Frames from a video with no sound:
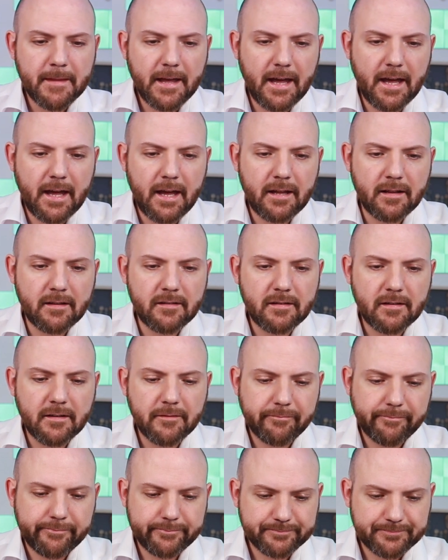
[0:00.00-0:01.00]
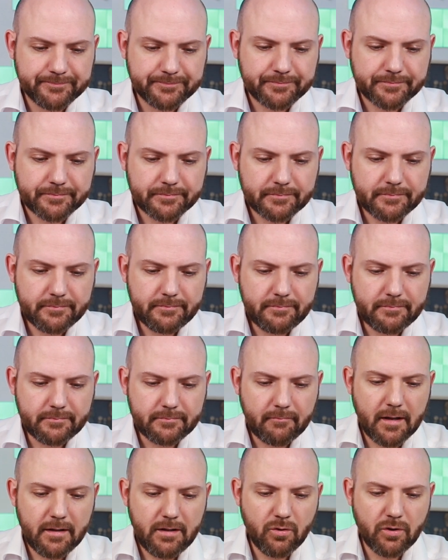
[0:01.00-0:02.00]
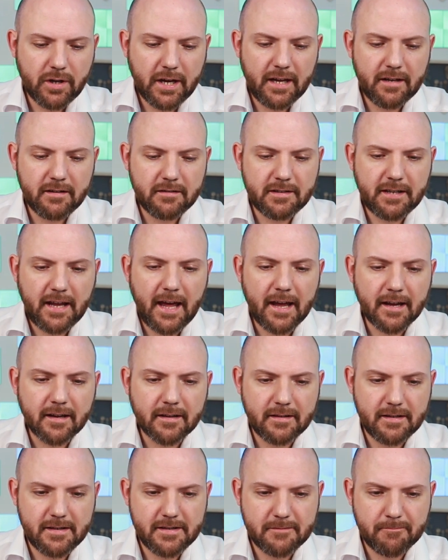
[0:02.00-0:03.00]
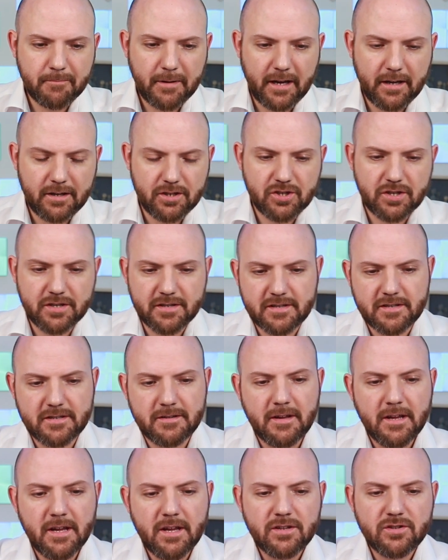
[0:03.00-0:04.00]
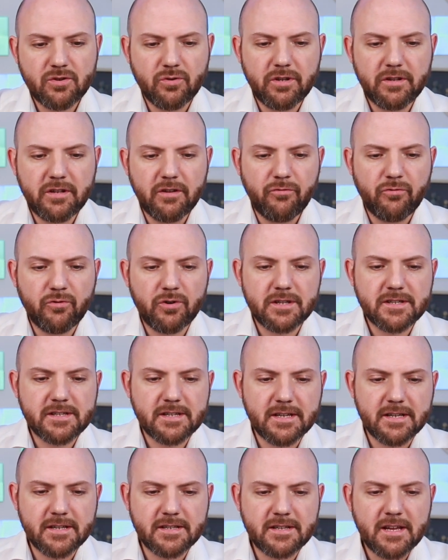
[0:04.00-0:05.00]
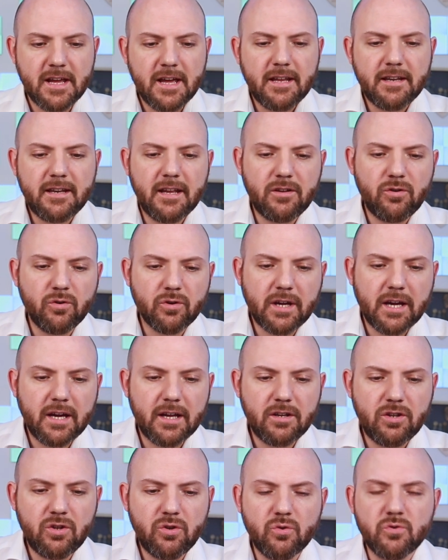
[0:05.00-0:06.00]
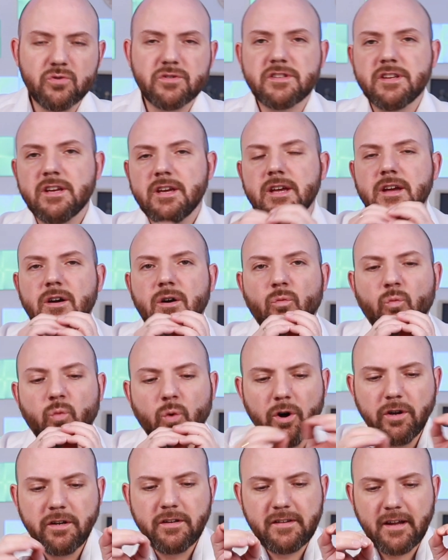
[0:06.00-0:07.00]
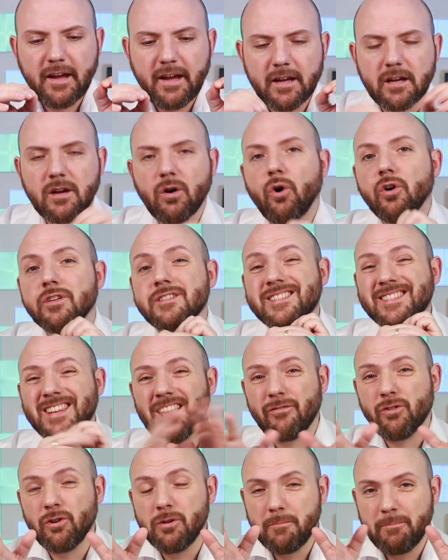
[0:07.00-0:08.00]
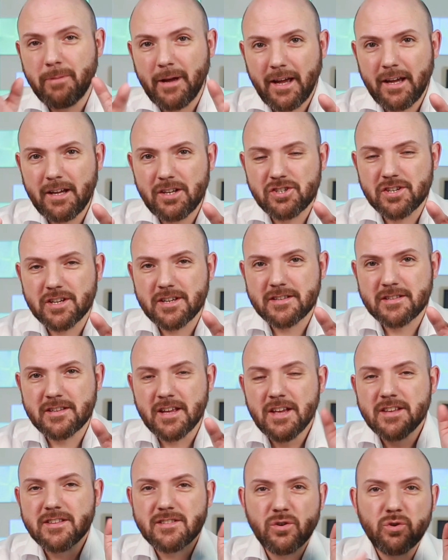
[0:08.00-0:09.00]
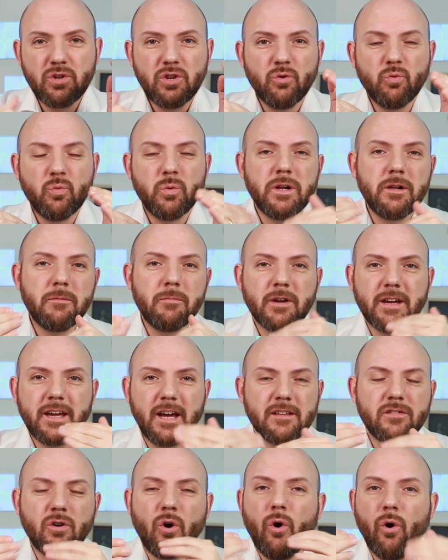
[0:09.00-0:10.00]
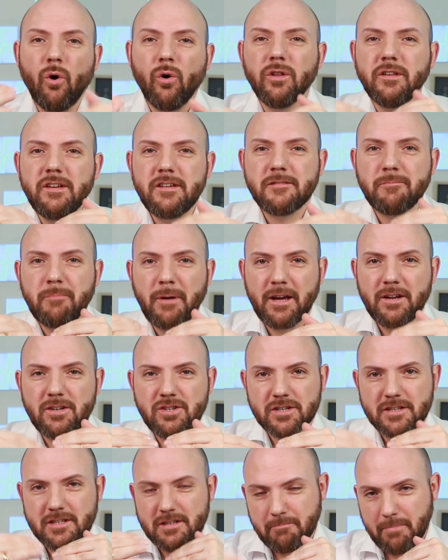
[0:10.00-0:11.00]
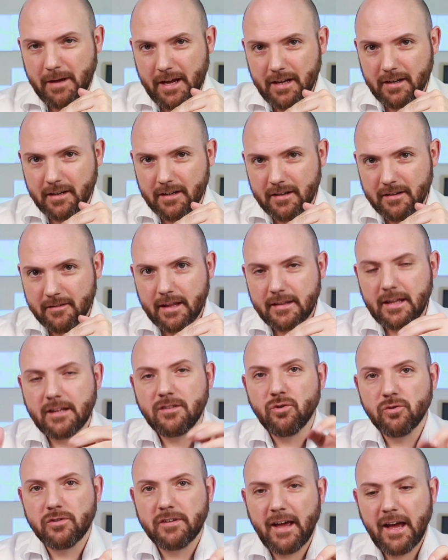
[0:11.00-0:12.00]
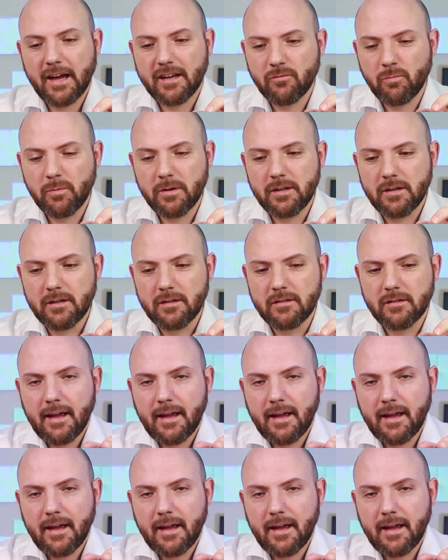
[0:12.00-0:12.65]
and you can tag these pages. So the difference is that you can use one tag on several pages so you will get all these pages back that you tagged with it